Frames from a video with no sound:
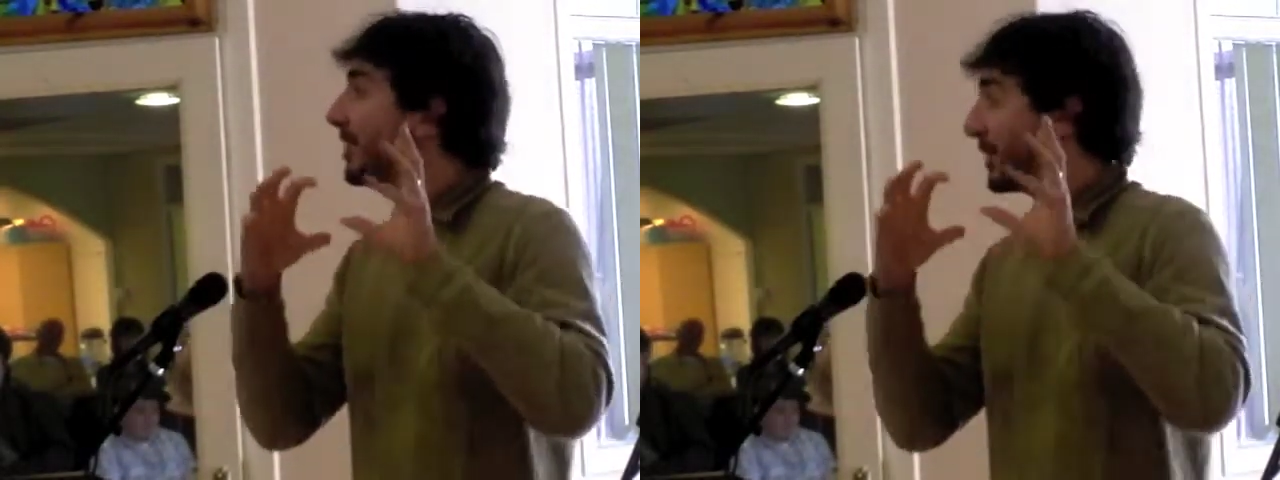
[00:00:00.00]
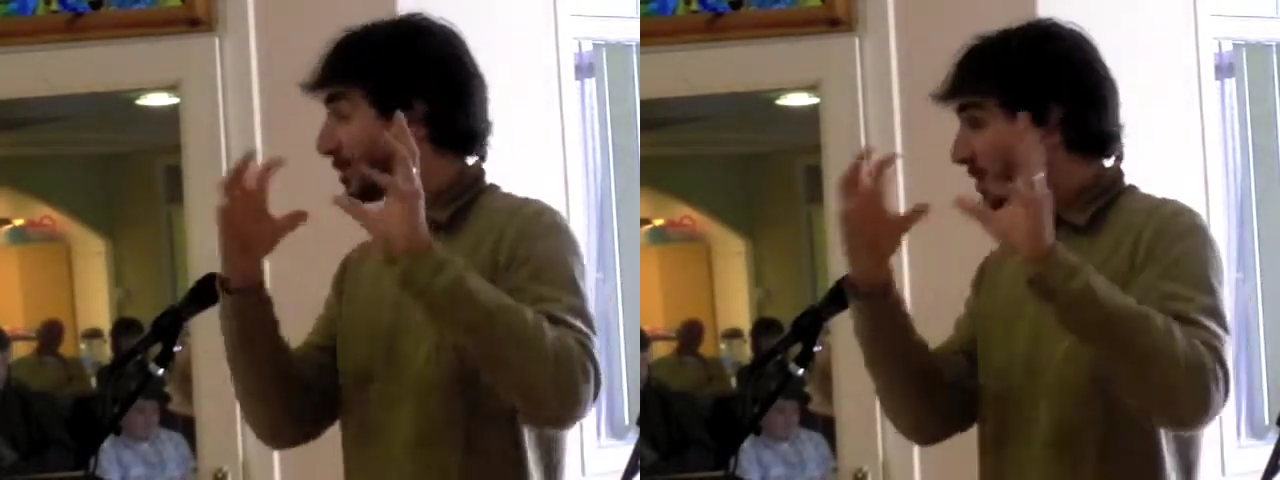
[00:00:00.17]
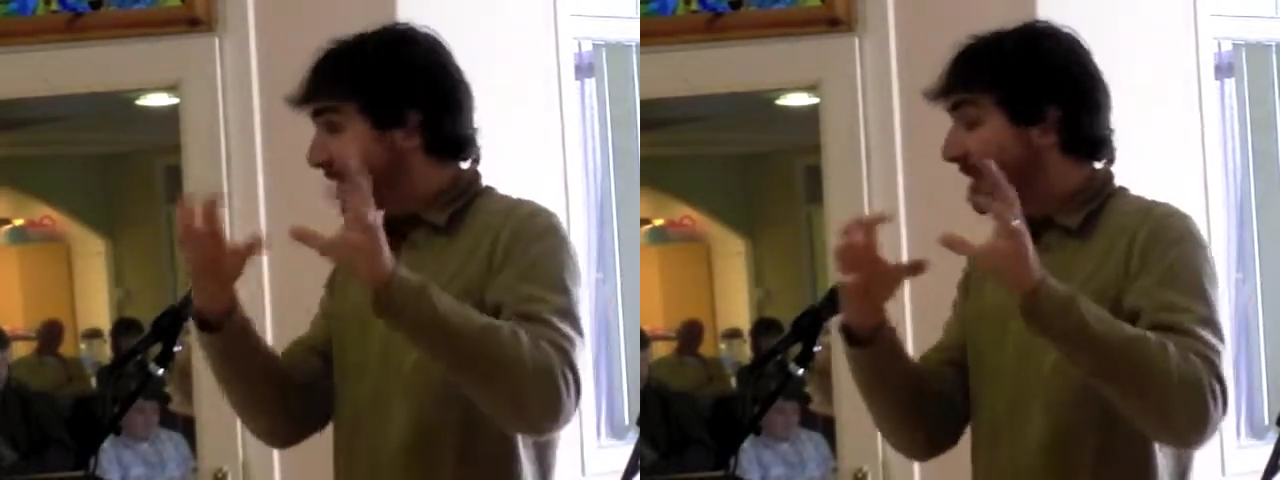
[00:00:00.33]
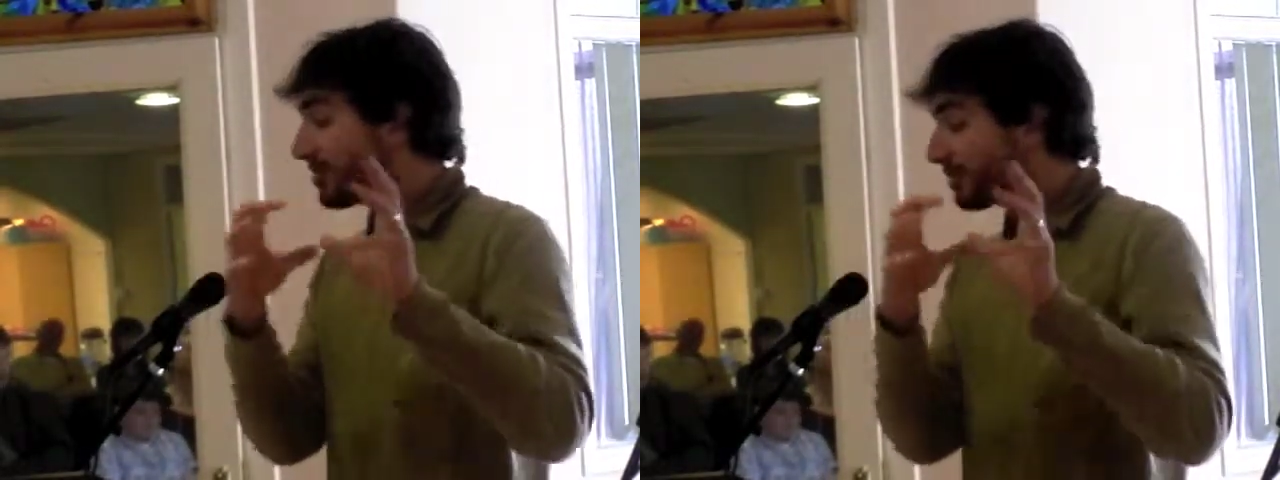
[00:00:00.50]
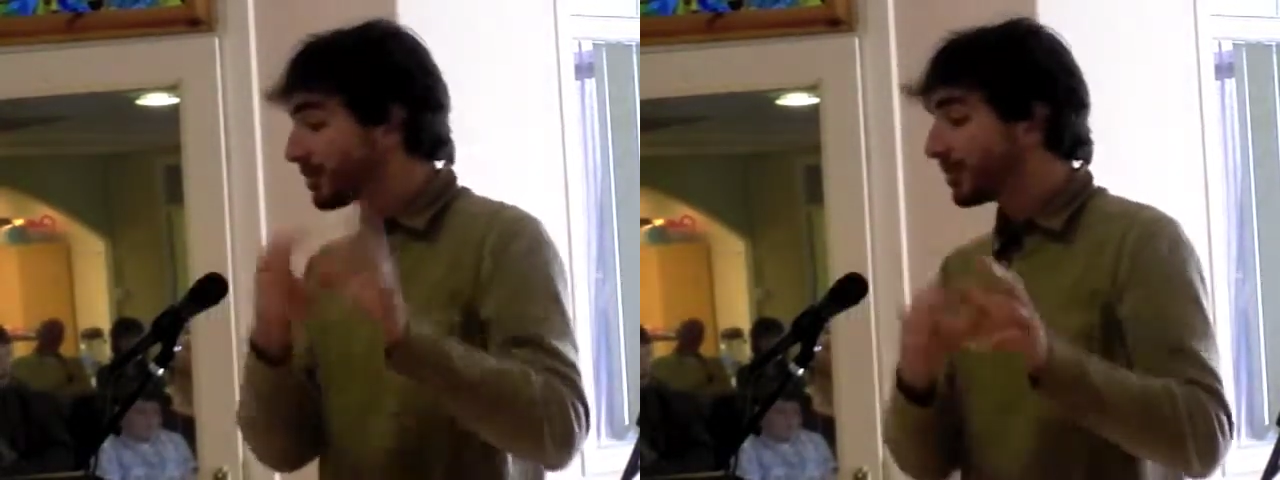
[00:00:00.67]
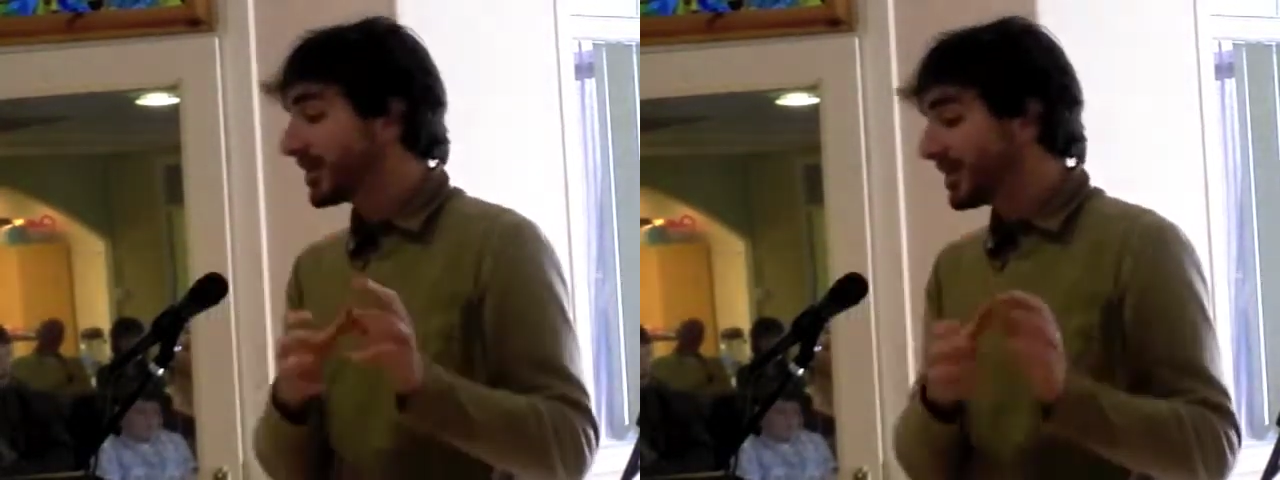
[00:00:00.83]
the chief
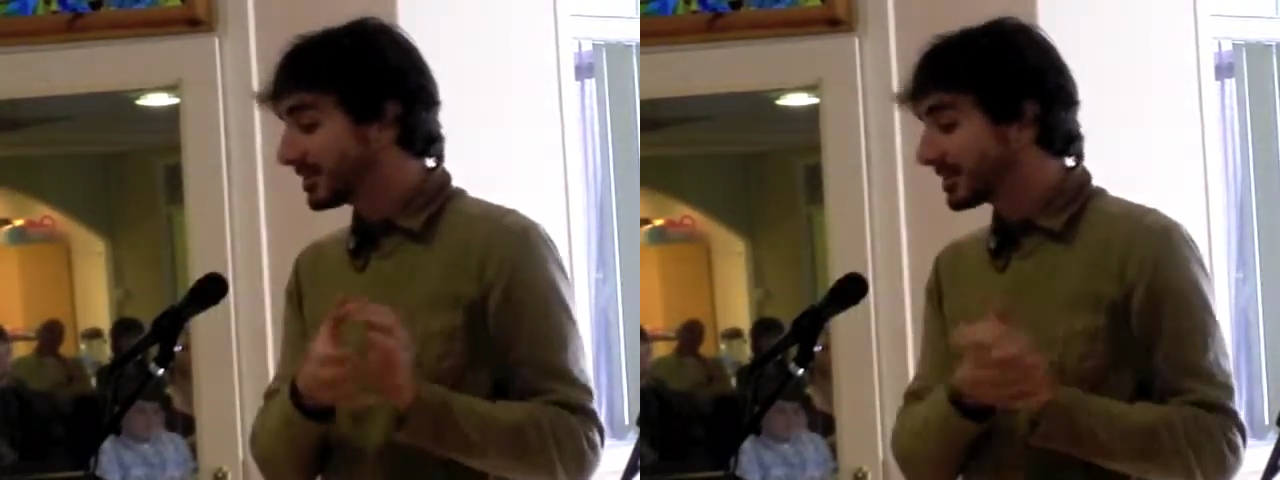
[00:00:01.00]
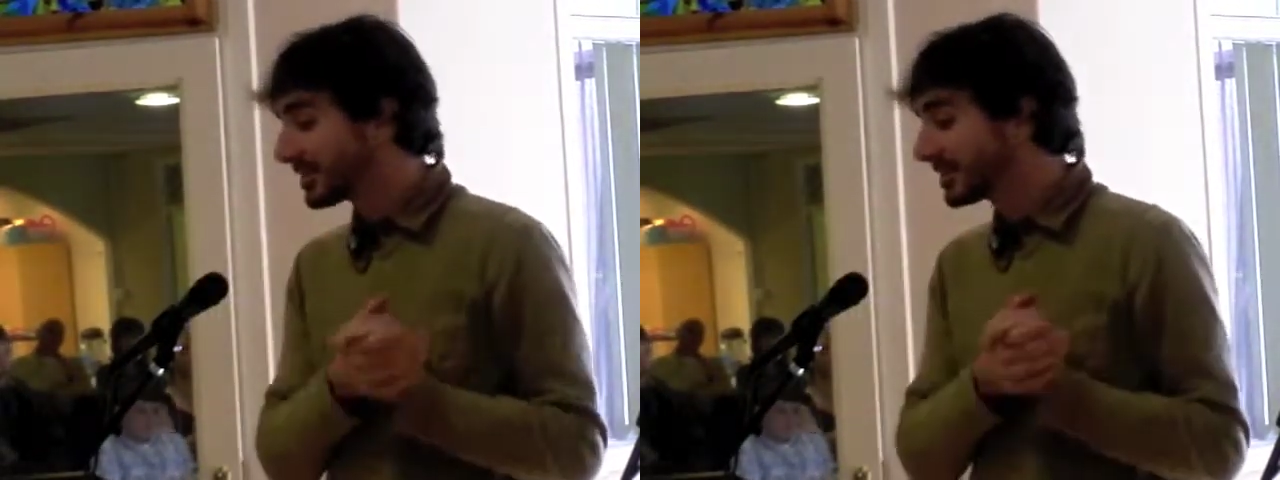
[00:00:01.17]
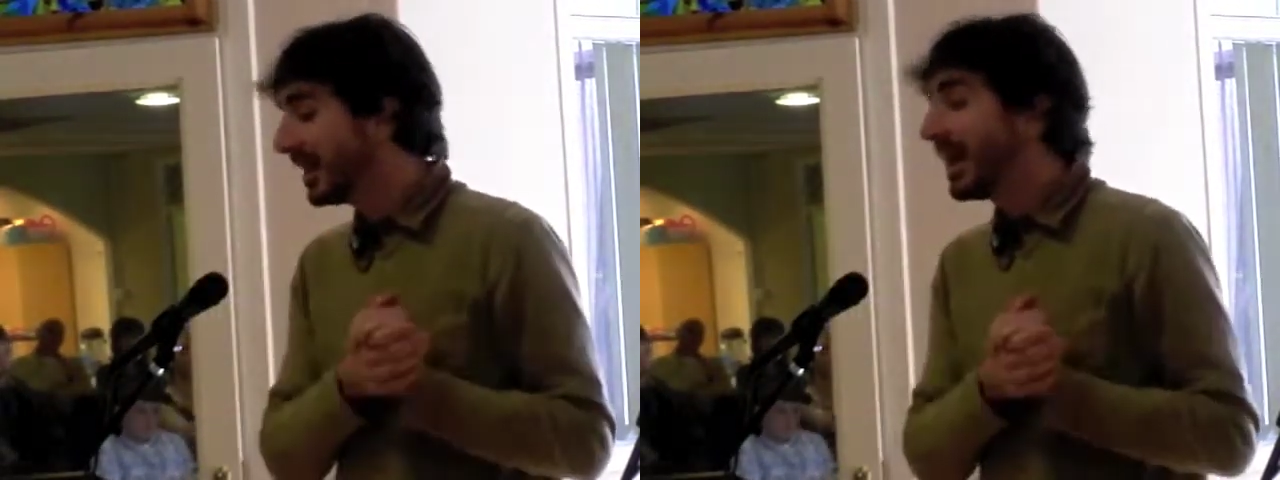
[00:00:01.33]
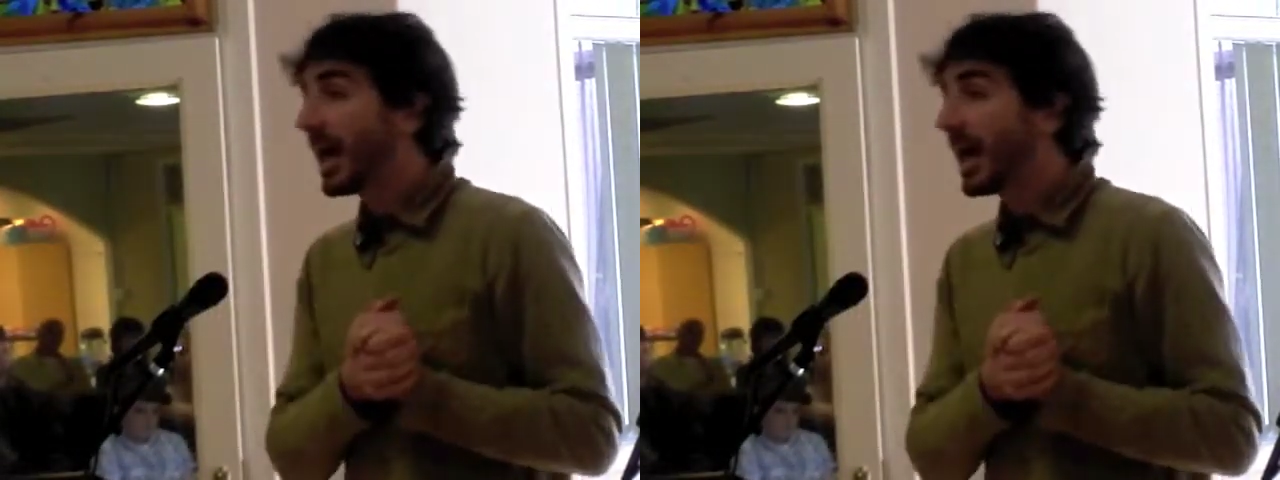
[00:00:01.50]
priests